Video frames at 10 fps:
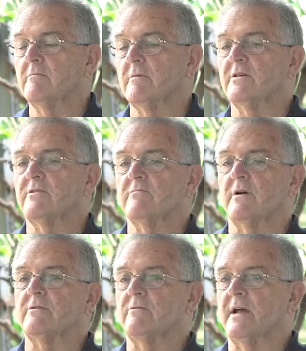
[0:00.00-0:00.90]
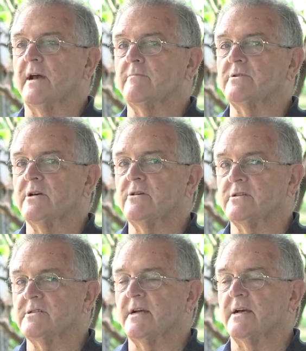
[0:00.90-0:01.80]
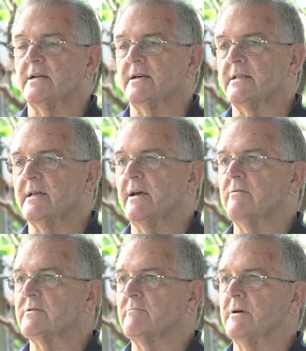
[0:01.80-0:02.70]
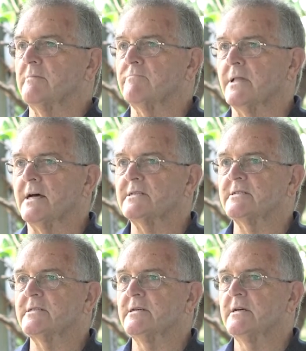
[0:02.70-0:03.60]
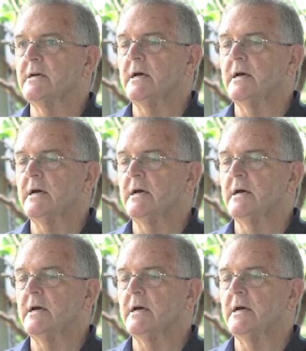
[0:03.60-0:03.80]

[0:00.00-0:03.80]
which when you're in our position standing in there was a big plus. Yeah.